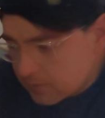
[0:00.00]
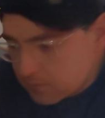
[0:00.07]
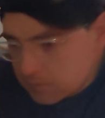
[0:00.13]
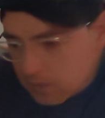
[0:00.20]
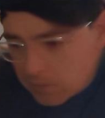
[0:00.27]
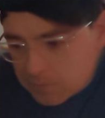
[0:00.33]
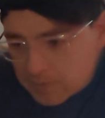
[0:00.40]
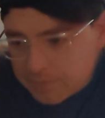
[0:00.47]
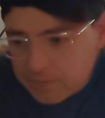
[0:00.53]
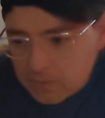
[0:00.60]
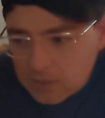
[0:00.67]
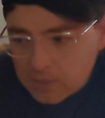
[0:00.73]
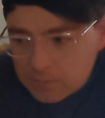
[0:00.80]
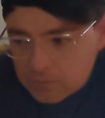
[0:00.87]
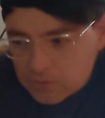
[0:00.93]
sometimes I feel
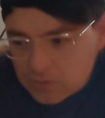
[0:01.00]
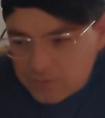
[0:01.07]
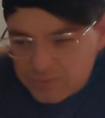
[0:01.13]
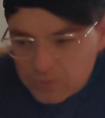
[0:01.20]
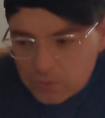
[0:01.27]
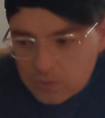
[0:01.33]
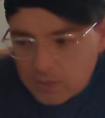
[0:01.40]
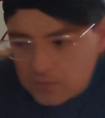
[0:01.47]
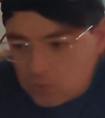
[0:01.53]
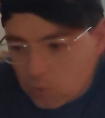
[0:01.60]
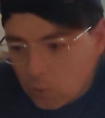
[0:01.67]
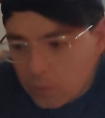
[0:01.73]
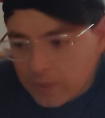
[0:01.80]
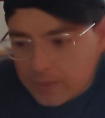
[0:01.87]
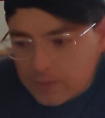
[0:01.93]
like I'm just sort of like
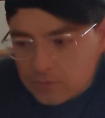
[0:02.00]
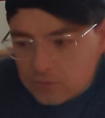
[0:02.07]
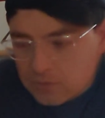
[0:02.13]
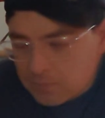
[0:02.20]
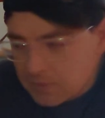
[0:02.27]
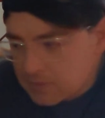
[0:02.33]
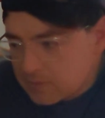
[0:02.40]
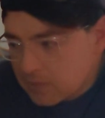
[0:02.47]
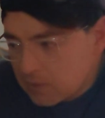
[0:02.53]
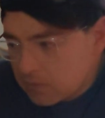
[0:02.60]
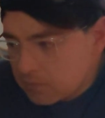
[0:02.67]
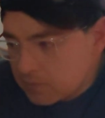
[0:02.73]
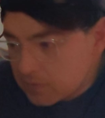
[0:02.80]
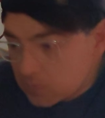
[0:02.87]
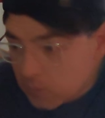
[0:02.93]
talking to
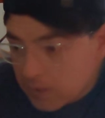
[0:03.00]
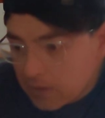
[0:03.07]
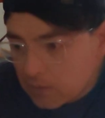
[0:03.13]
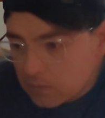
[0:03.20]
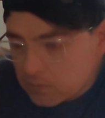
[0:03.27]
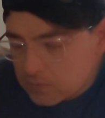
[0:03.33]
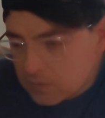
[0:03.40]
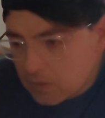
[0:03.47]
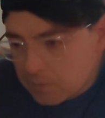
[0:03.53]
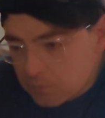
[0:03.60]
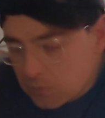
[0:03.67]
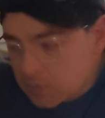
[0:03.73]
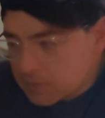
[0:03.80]
myself as well. So I'm